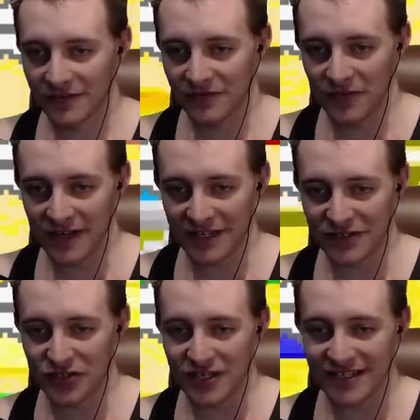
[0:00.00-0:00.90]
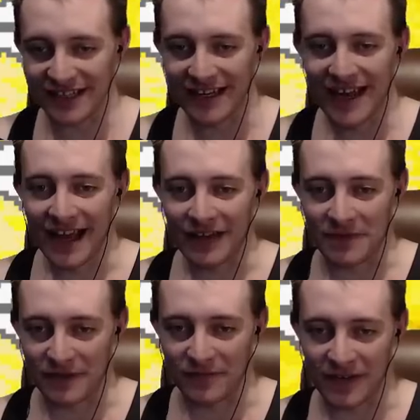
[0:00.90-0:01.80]
Freaking Cheese Land. I was
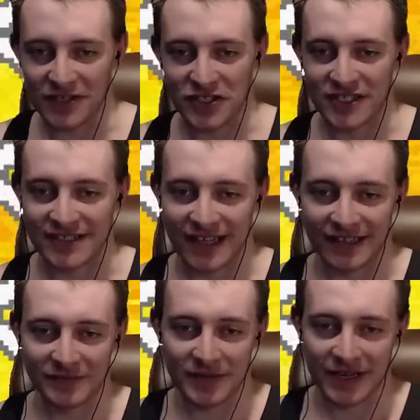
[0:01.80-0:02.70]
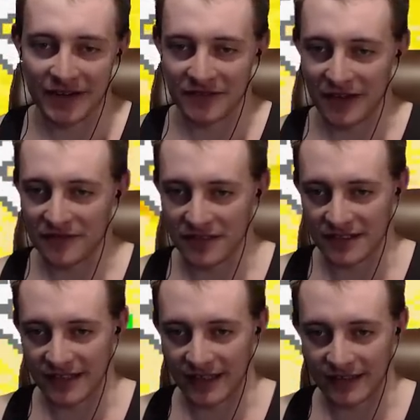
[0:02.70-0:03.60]
making fun of Cheese Land, but now I love
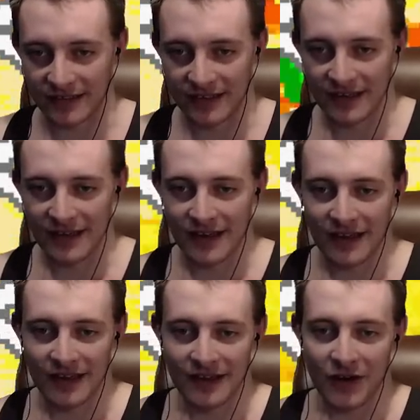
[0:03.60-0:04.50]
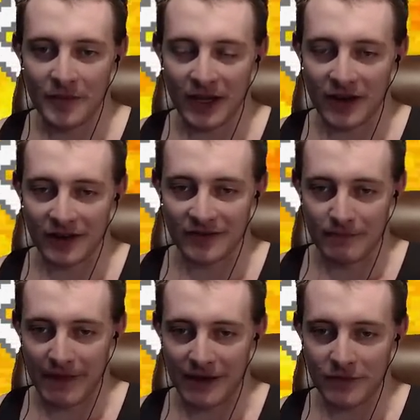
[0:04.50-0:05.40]
Cheese Land. Oh my god, that was a
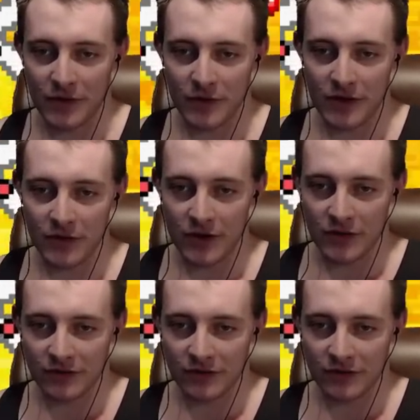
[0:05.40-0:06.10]
map. Whoa, whoa, whoa.